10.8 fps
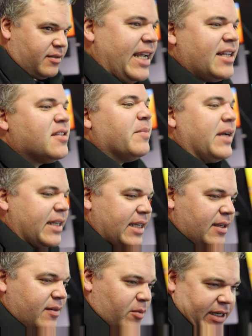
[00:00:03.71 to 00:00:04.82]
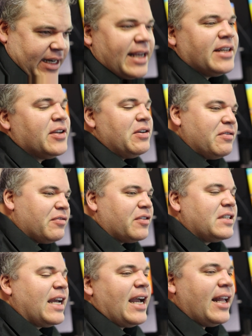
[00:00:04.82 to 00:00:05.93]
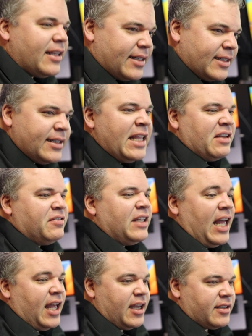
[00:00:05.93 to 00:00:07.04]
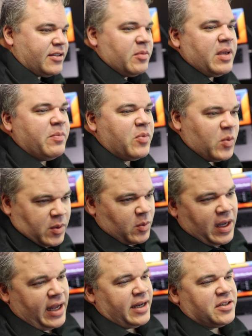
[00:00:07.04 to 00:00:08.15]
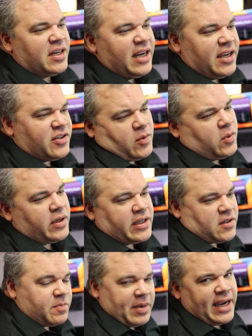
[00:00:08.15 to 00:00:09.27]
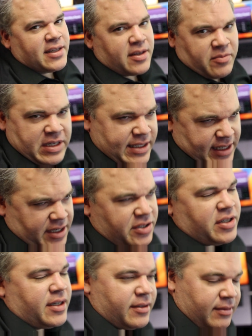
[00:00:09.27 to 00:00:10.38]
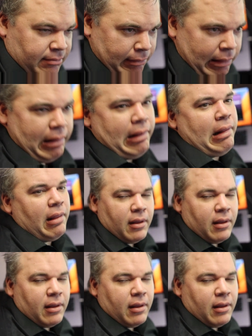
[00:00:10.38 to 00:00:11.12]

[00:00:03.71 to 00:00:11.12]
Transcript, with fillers: Dance, monkey. What can I do for Tyler in the vlog so people will watch, so we'll get spikes in retention? Ugh.